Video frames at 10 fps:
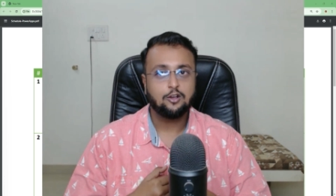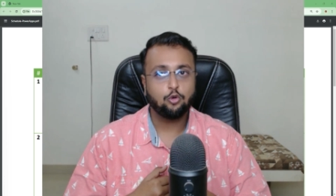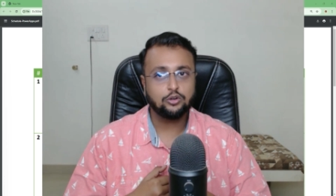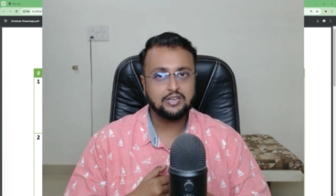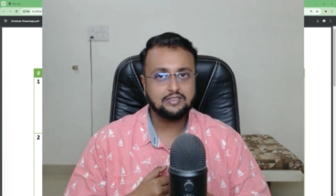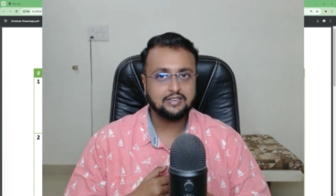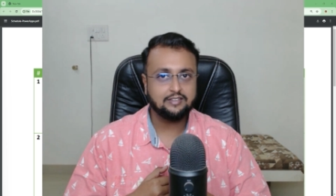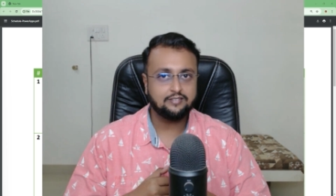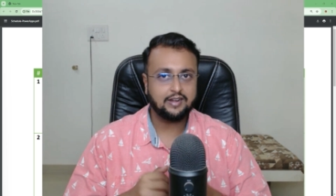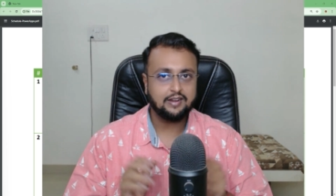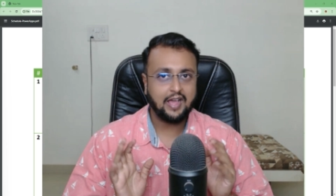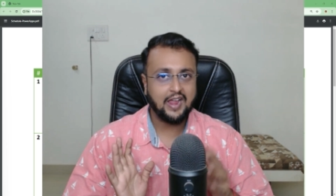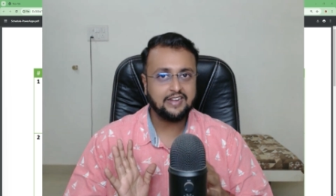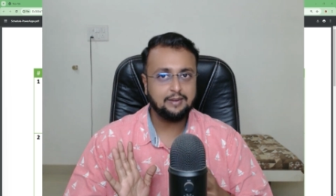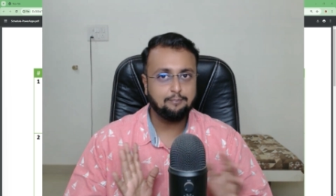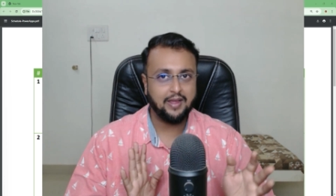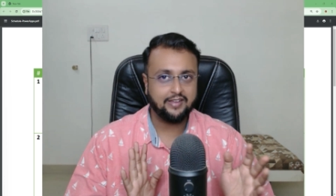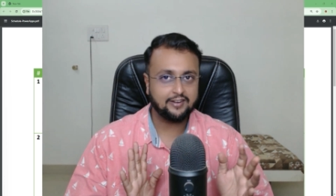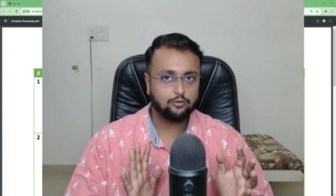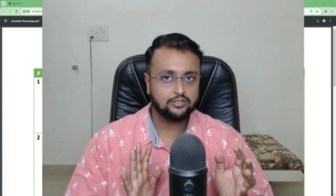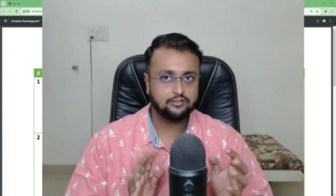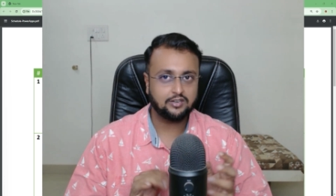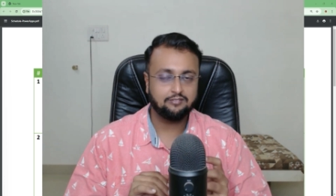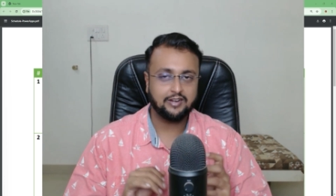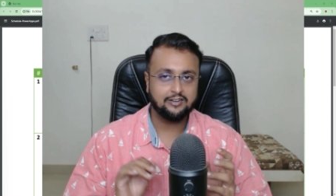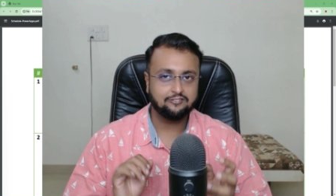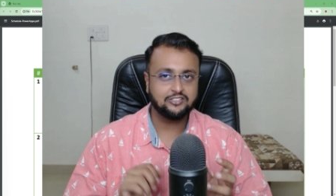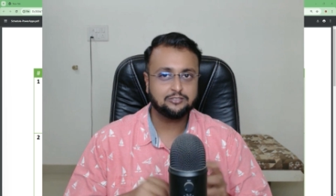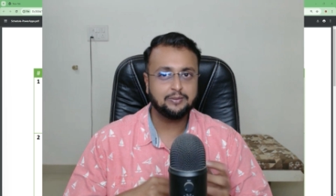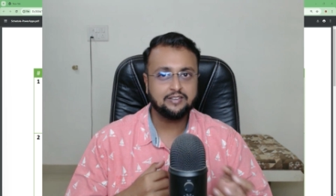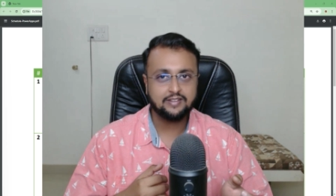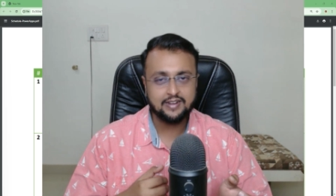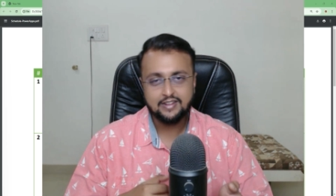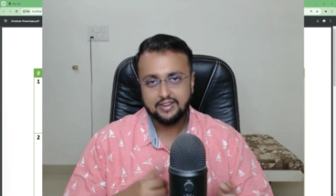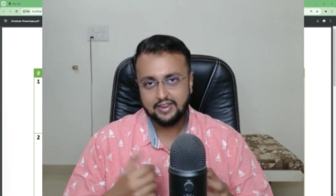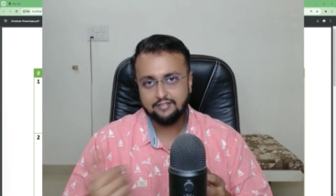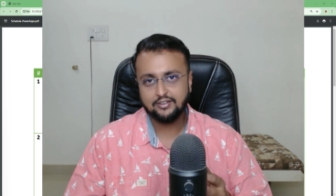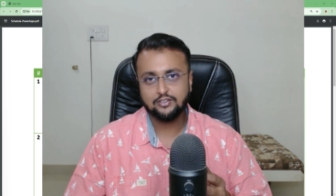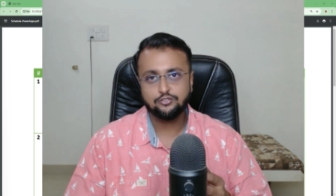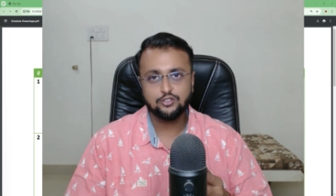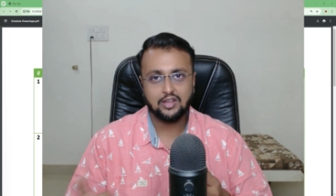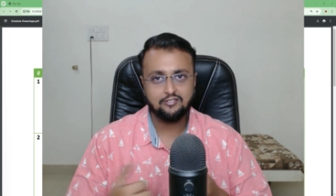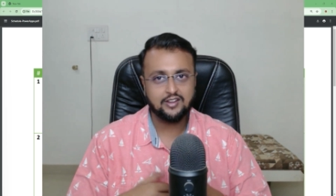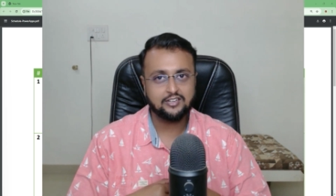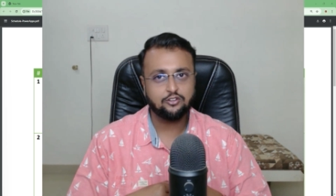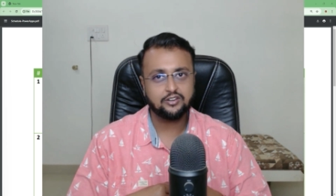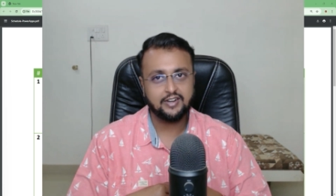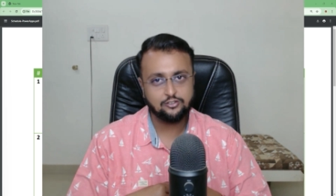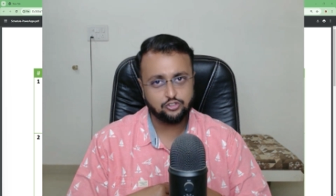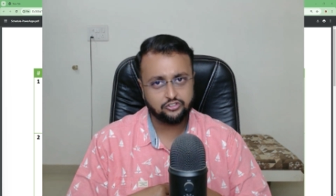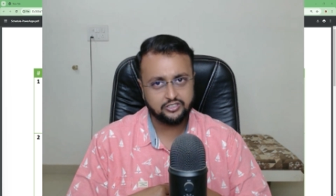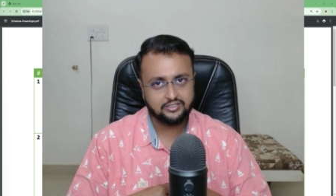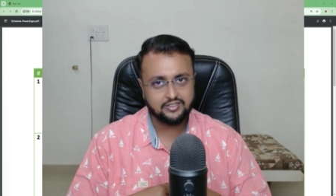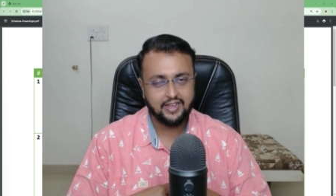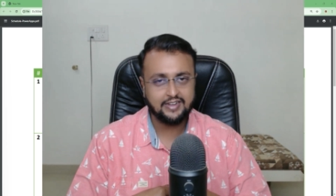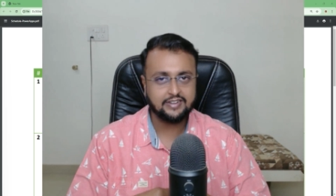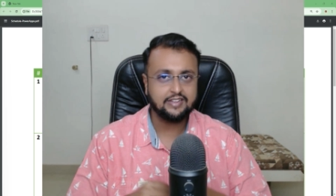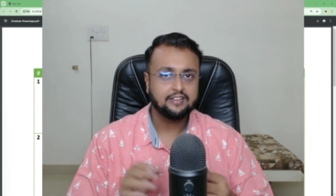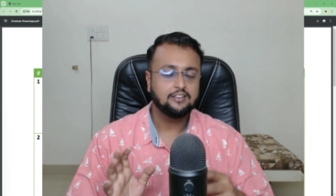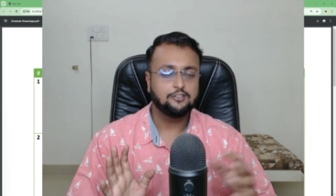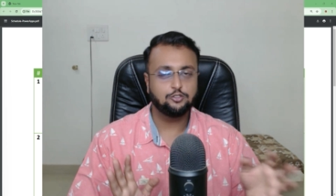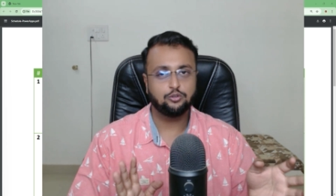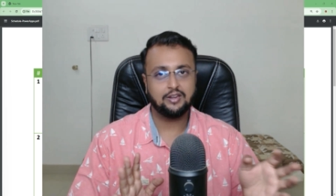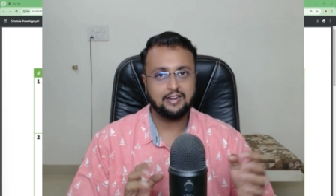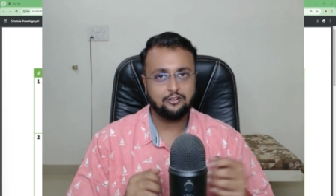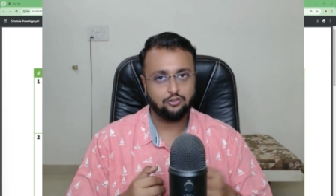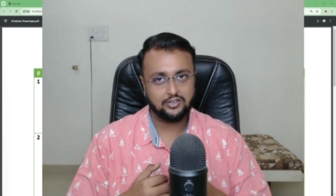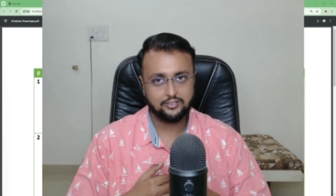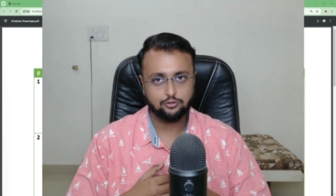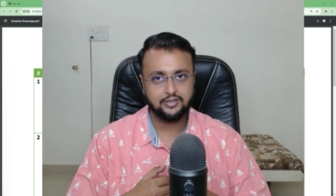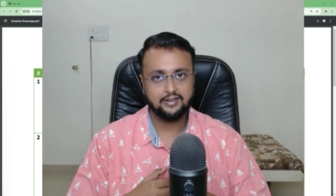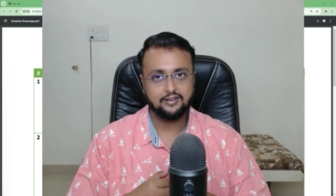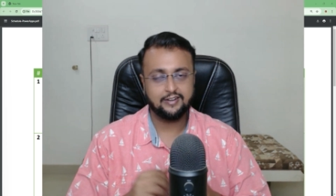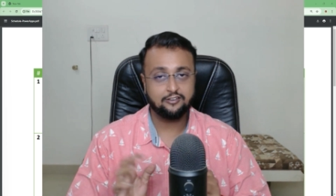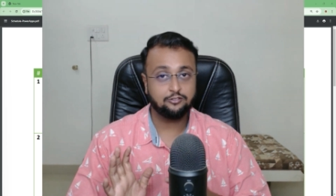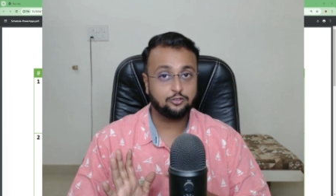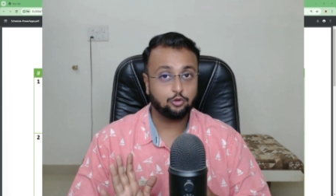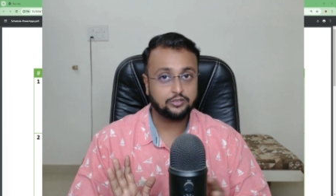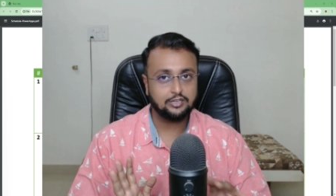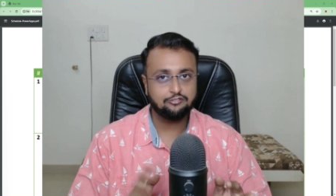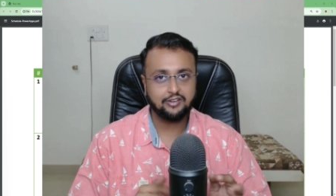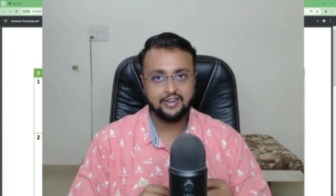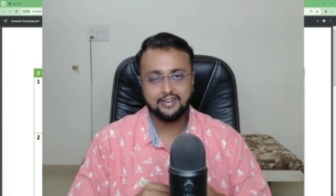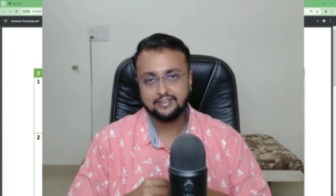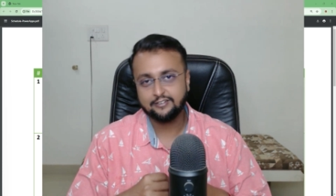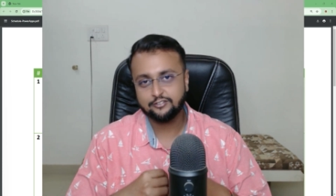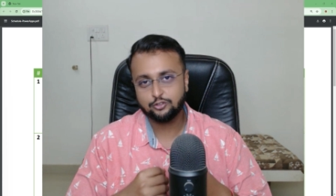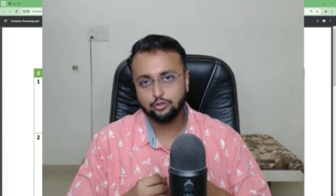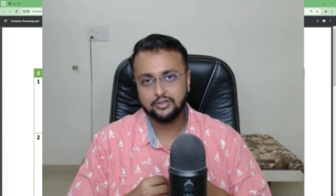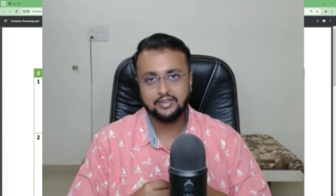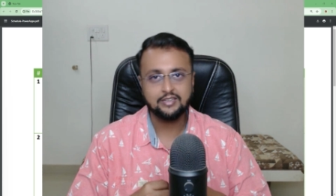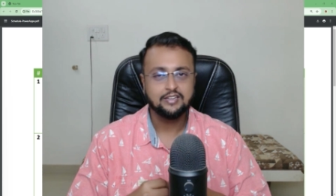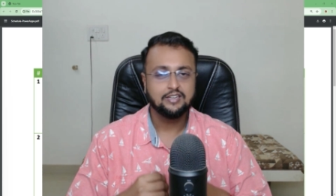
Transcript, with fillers: only thing is that IT background is required which means that even if you have done your graduation in the IT you can enroll into that it's totally fine and it's totally